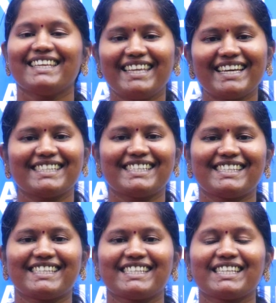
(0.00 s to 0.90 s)

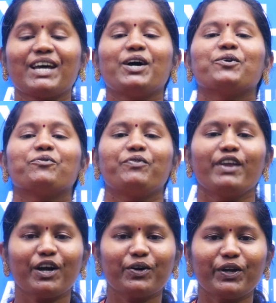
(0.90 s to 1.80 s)
Yes, we
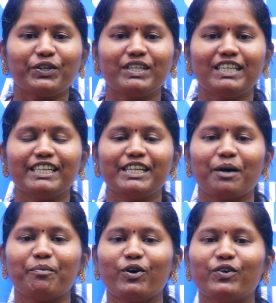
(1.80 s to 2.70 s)
are going to learn
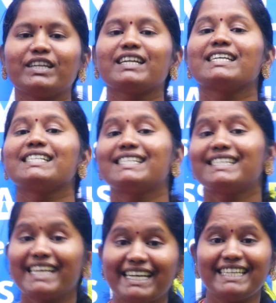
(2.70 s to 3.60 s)
about
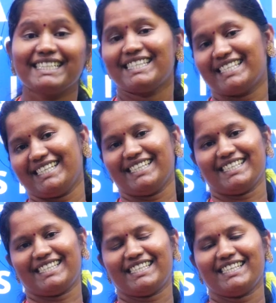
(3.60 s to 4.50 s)

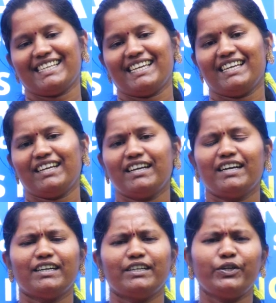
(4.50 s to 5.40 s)
sentences.
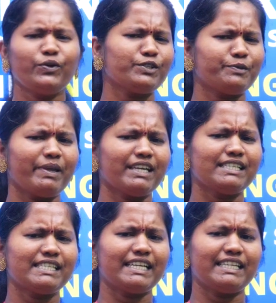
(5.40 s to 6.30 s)
Do you speak
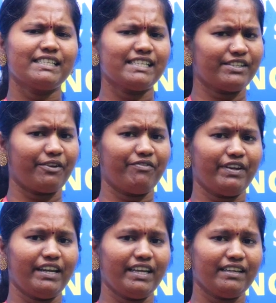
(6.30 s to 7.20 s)
in sentences
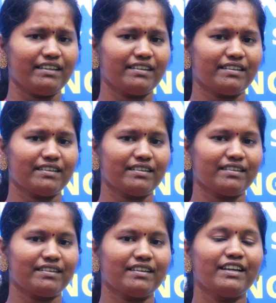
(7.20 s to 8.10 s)
every day?
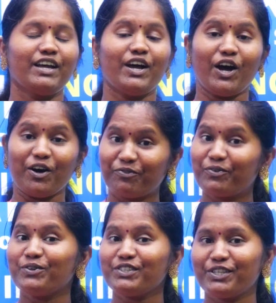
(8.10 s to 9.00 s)
Of
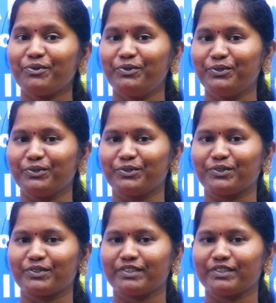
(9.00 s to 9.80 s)
course you do.